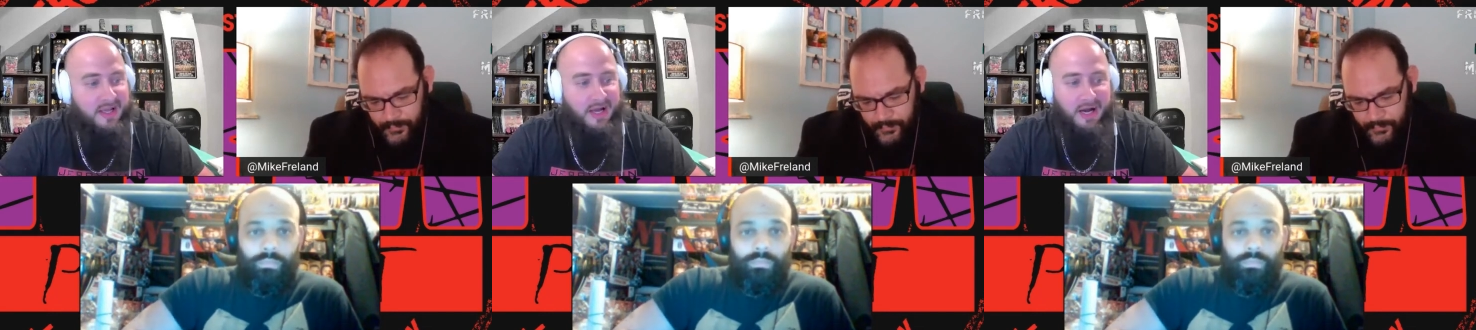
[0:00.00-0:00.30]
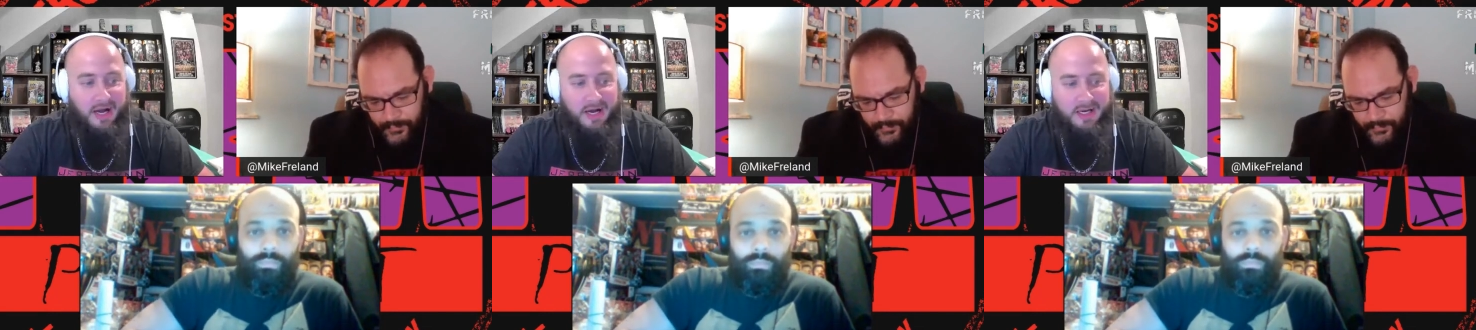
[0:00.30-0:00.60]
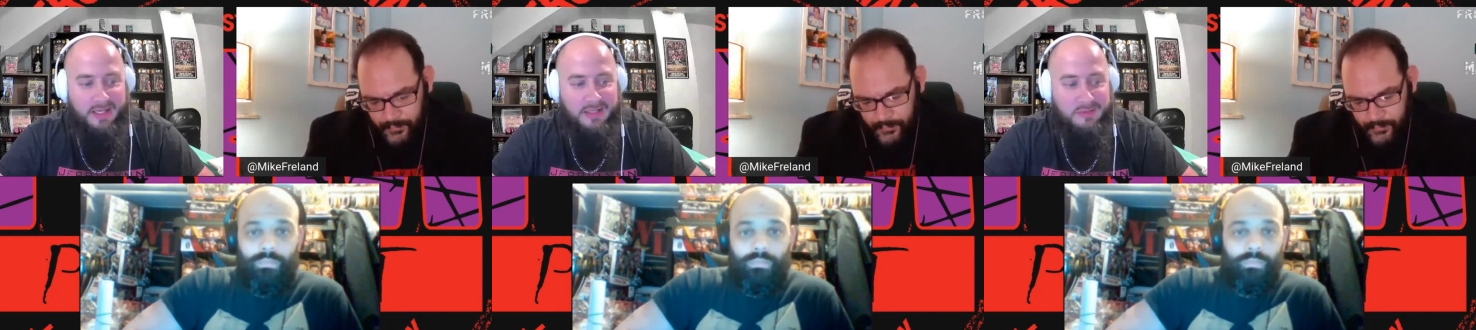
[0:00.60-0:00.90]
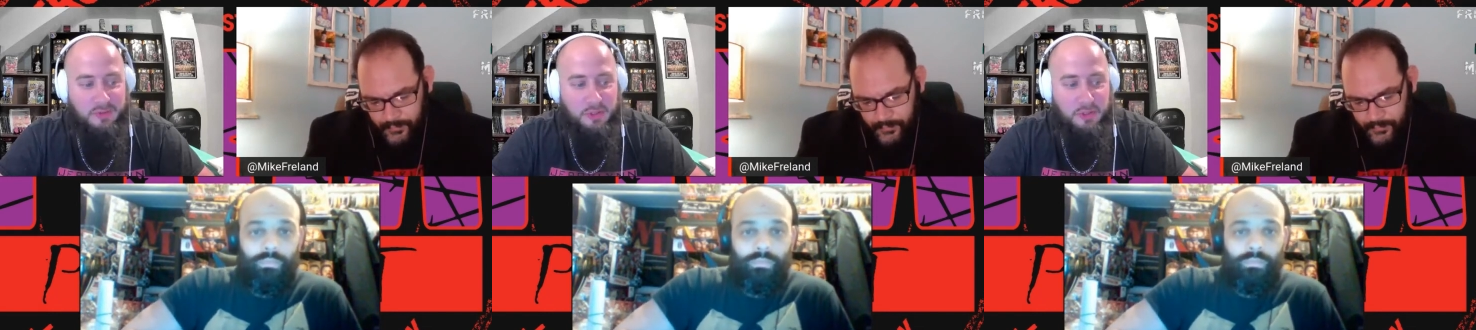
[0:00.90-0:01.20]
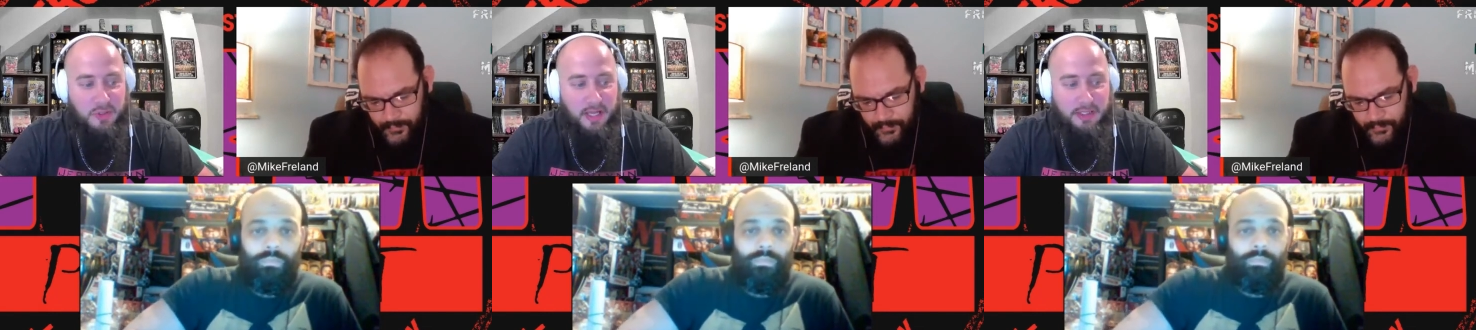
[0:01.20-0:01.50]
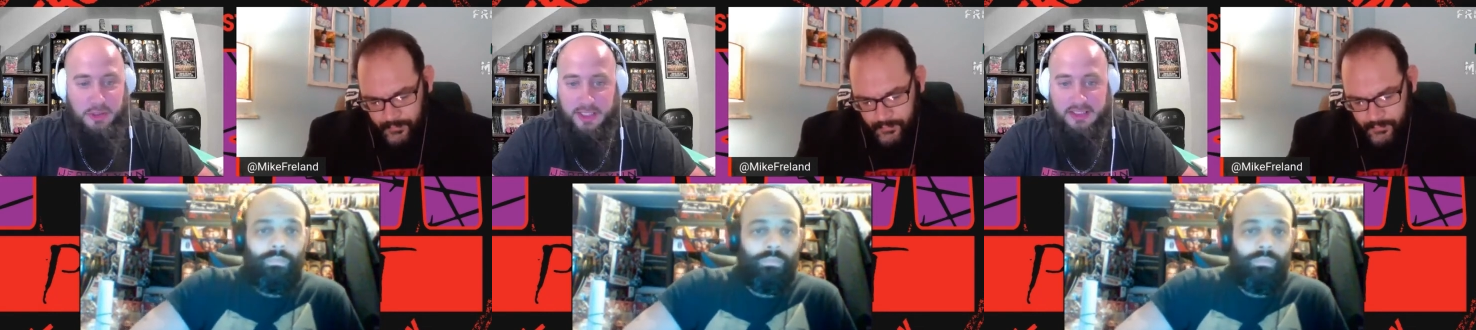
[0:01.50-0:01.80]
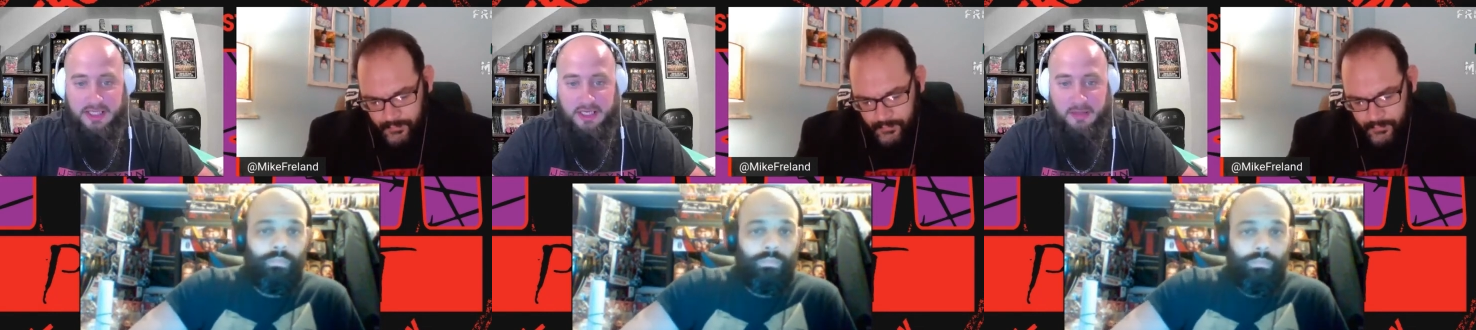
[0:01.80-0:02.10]
Speaker 1: Uh, in
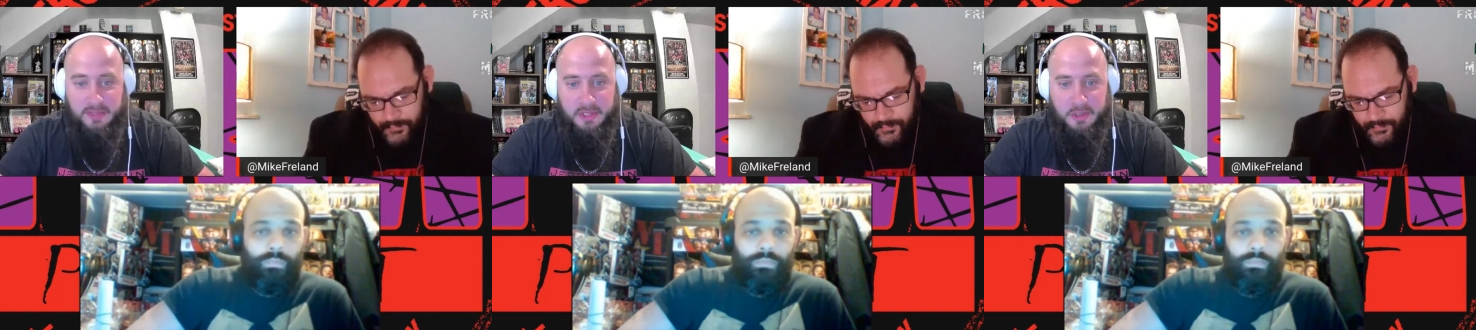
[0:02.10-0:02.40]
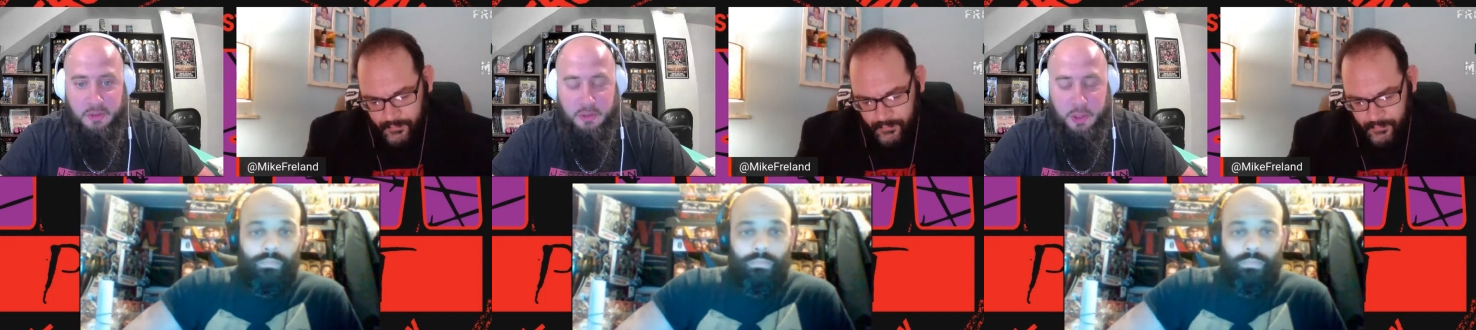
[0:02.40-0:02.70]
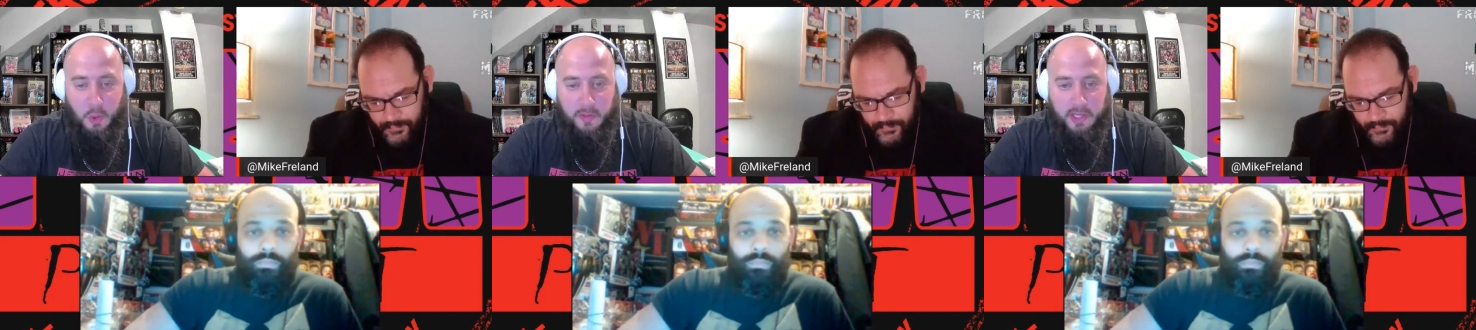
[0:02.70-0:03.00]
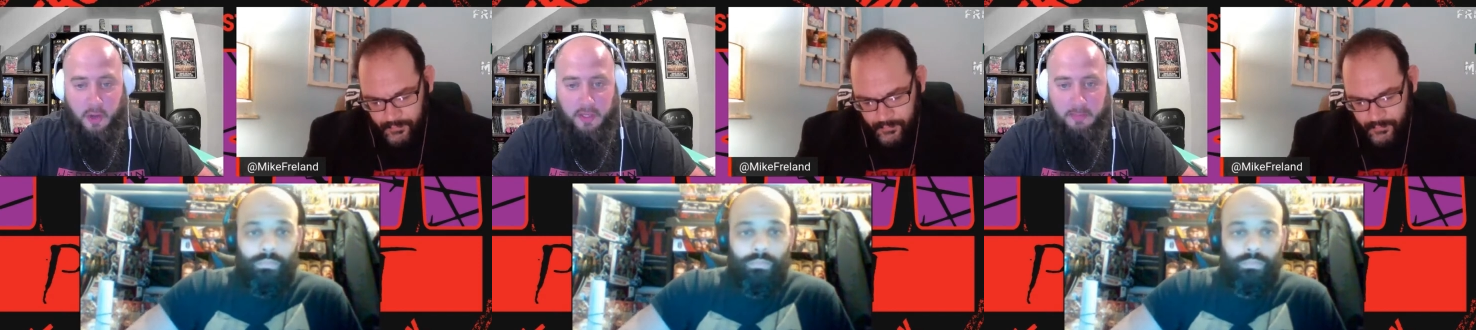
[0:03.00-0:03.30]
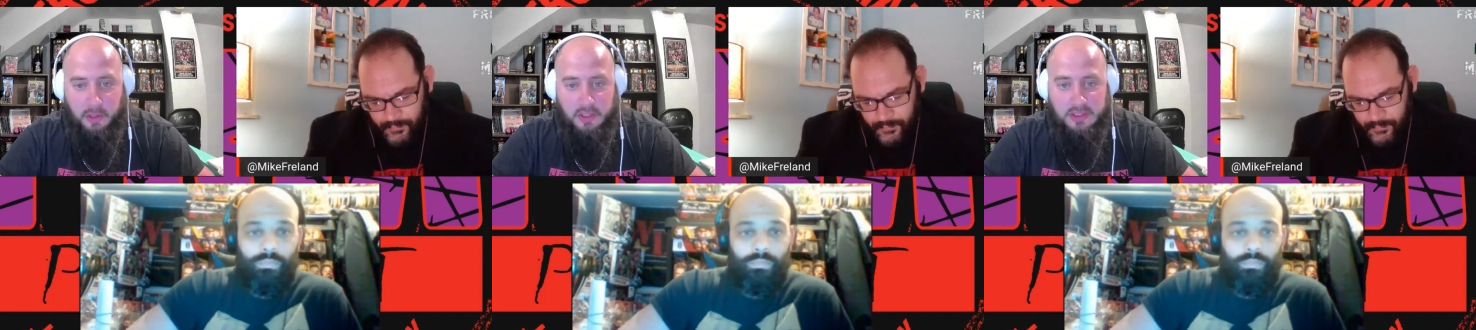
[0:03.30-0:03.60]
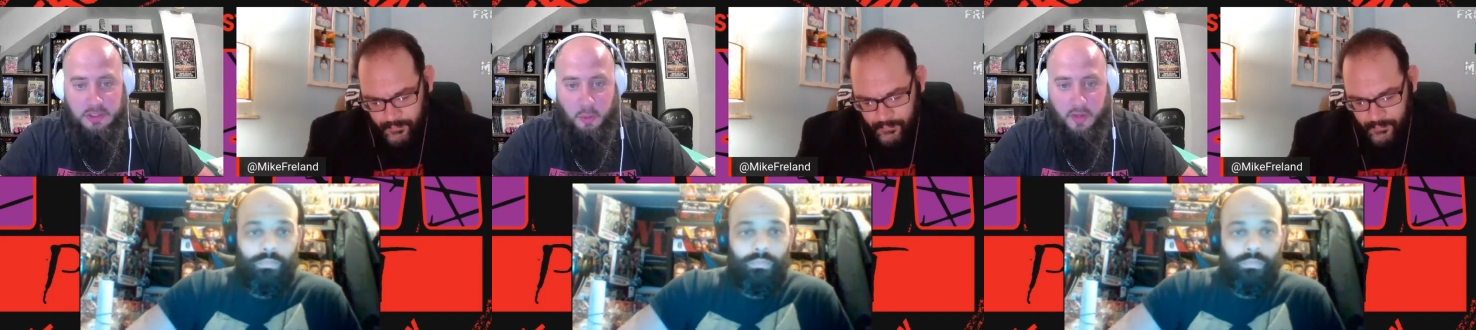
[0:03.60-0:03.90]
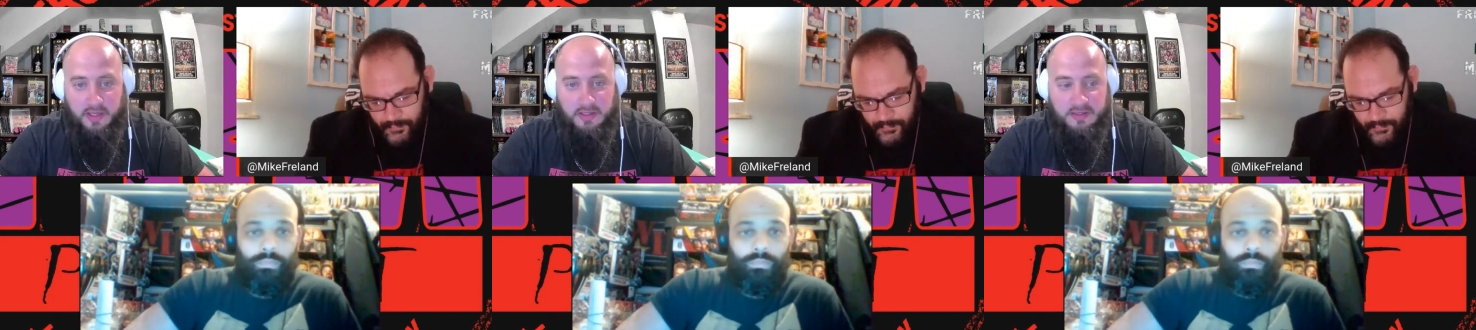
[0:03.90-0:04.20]
GCW, you were the only person to
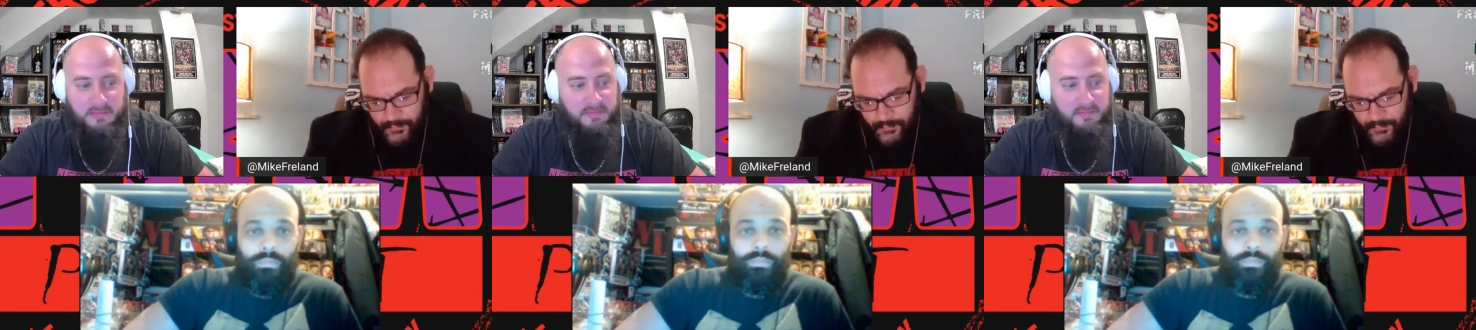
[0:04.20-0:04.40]
win